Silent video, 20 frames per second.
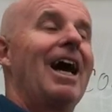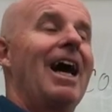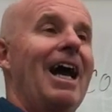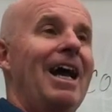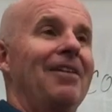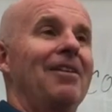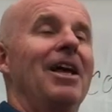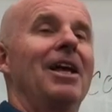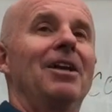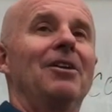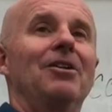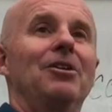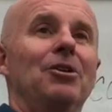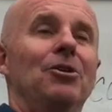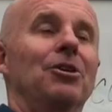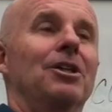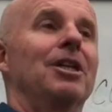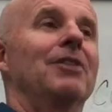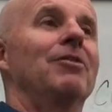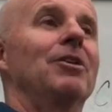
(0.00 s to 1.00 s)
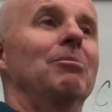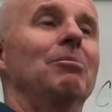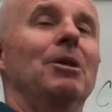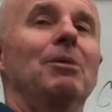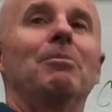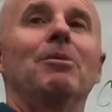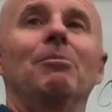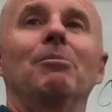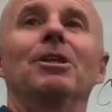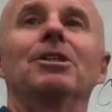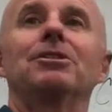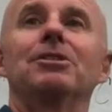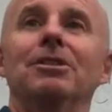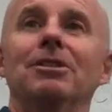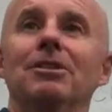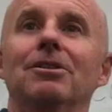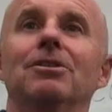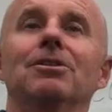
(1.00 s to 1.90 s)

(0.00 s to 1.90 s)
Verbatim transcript: And then you're giving me permission